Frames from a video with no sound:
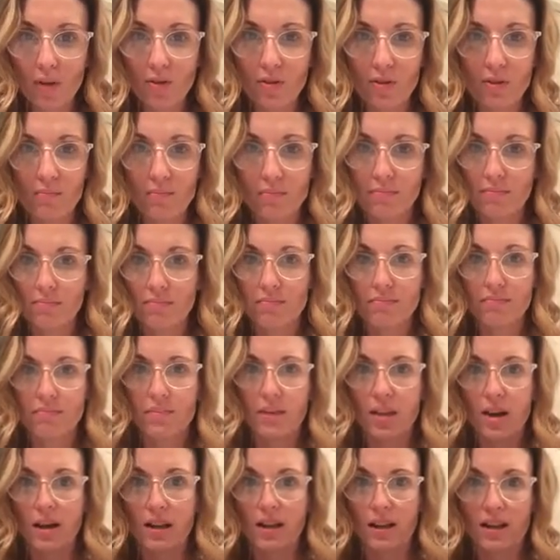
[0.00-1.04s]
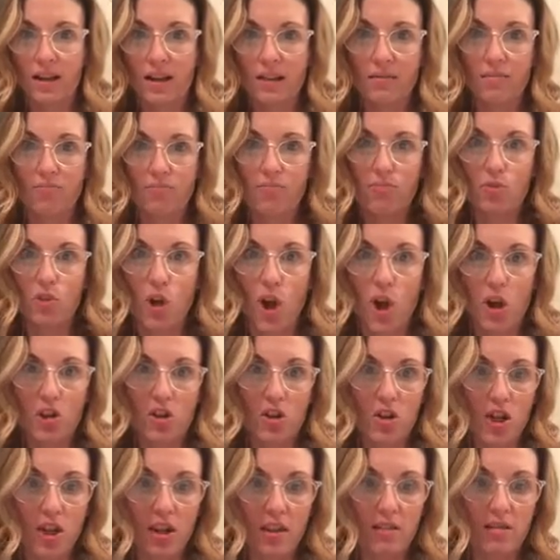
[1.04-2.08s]
You can plug it in,
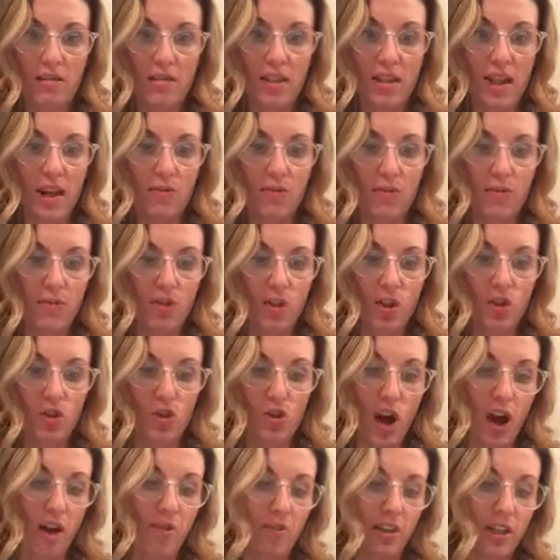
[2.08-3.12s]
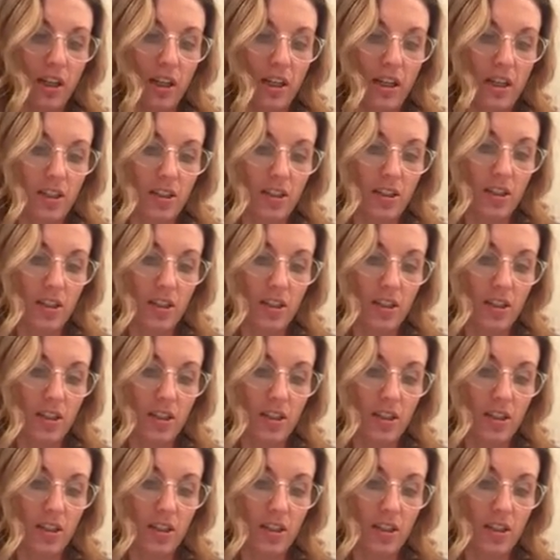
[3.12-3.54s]
charge it and stuff if you're traveling.